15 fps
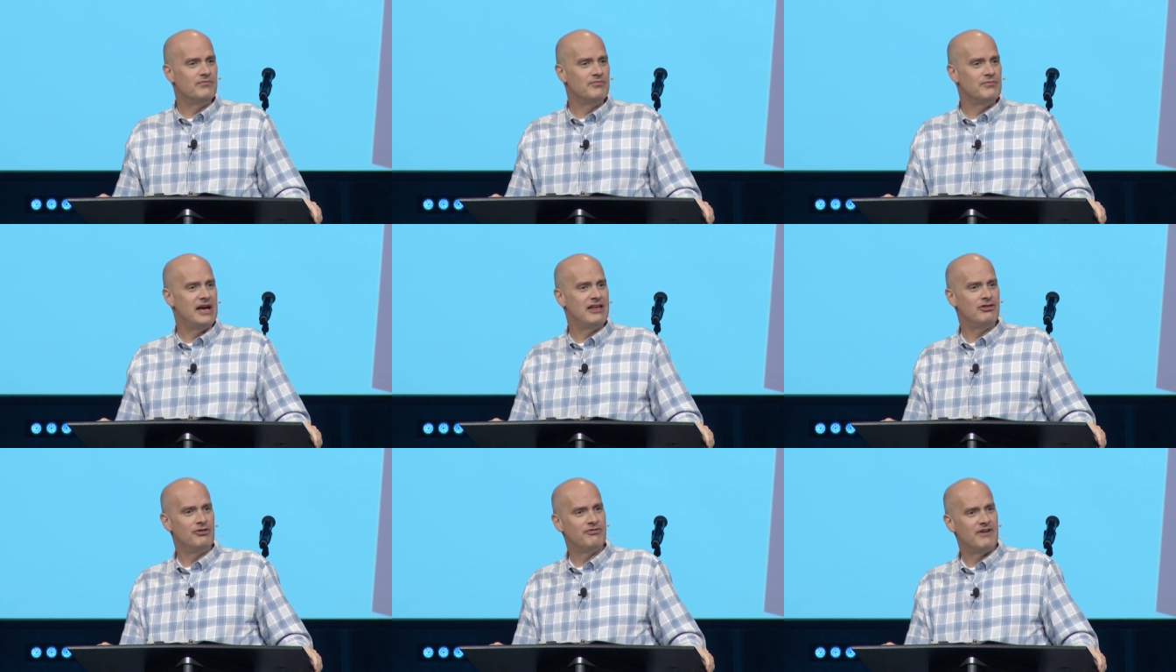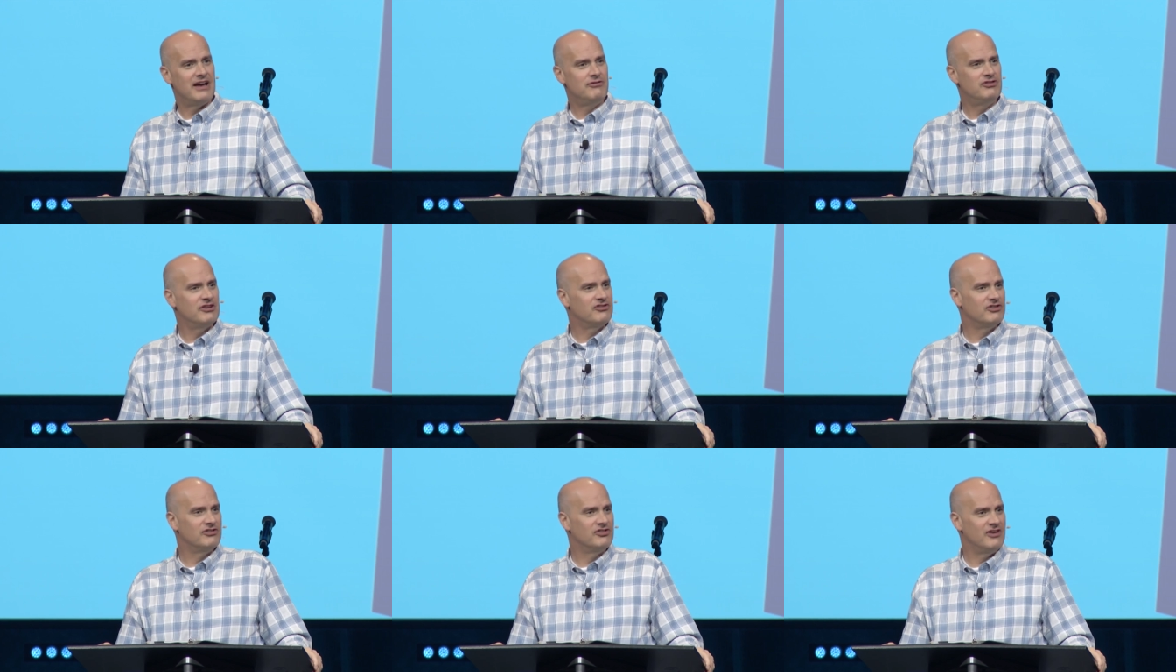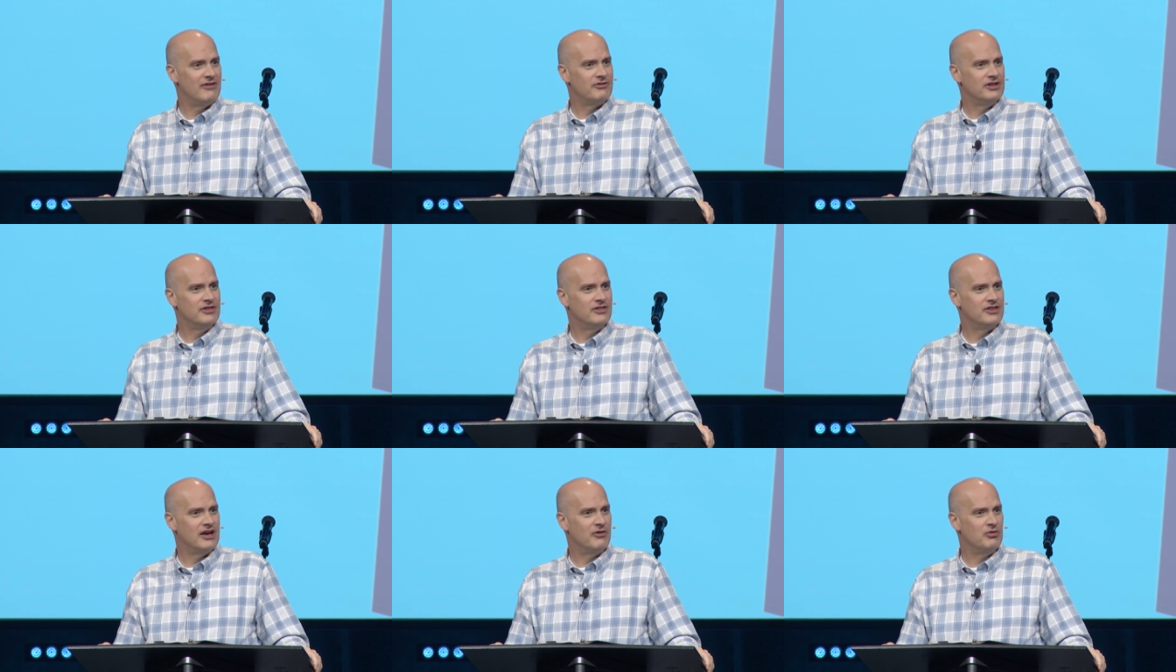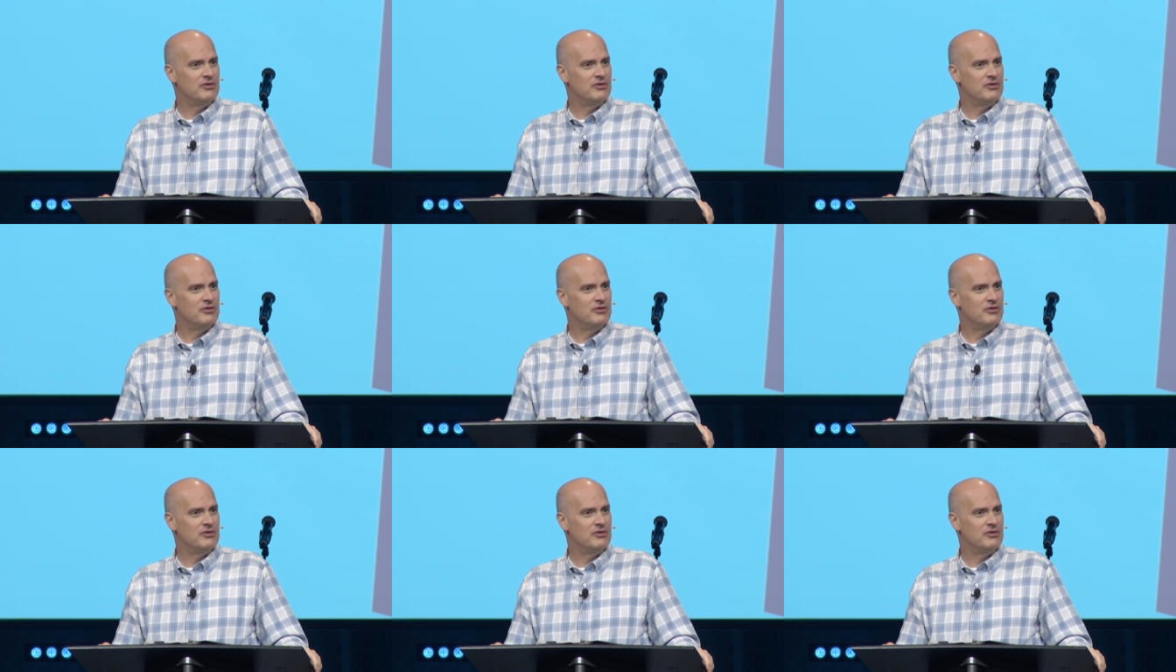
Matthew five, six, and seven, that